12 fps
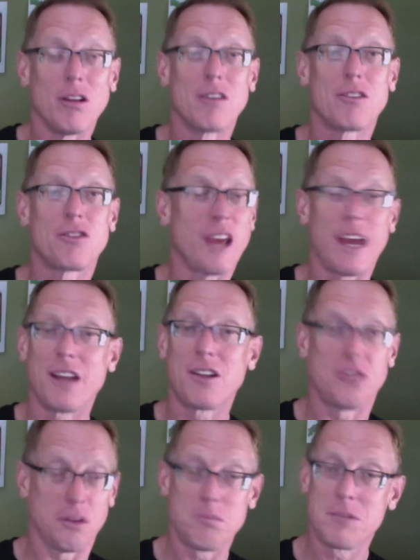Sand
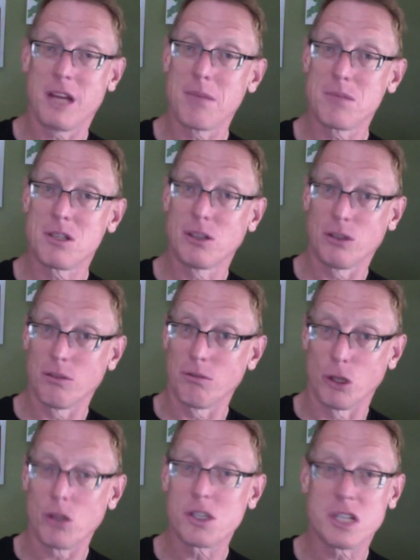sometimes
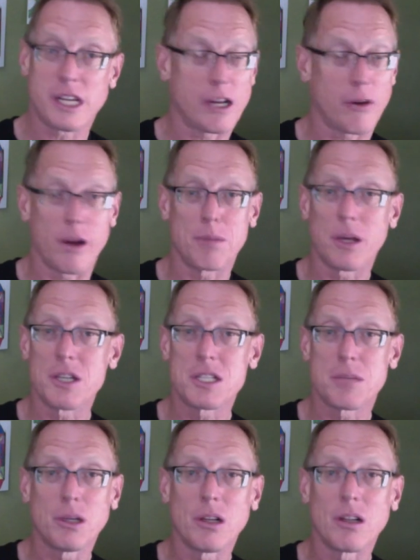looks like a great place to
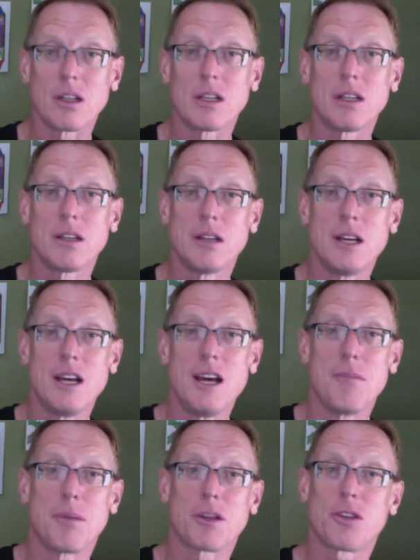build,
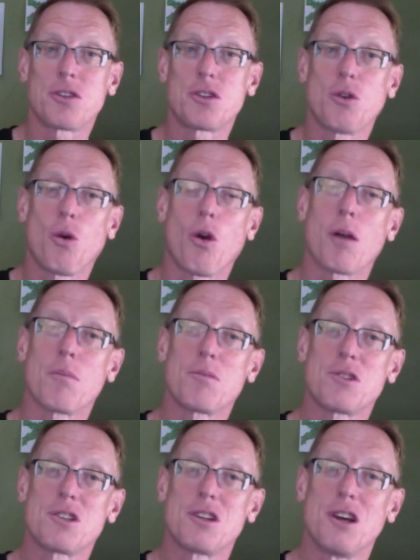but the
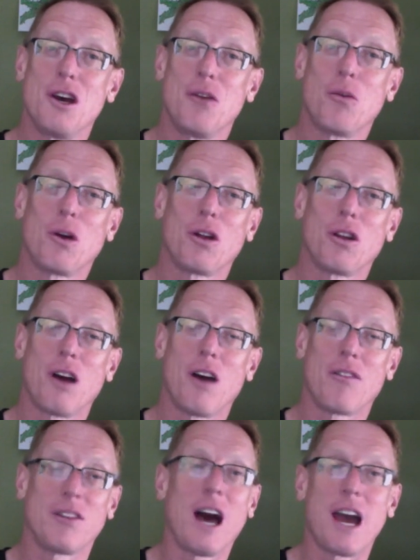storms of
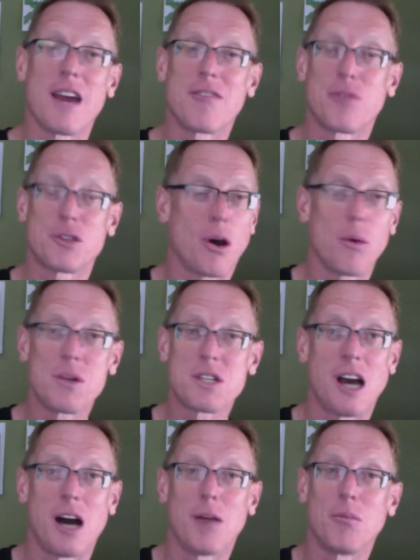life, which always
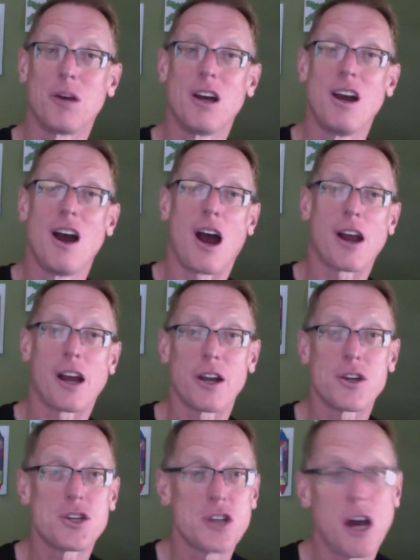come, are going to
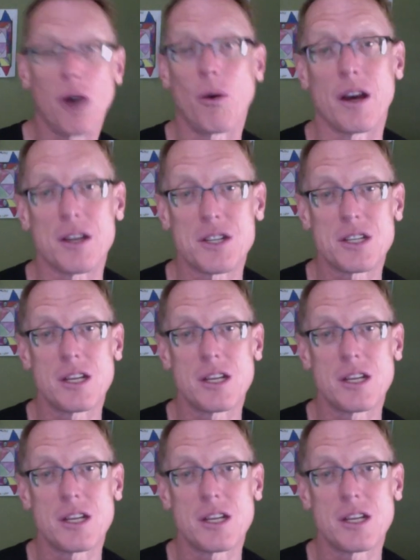show us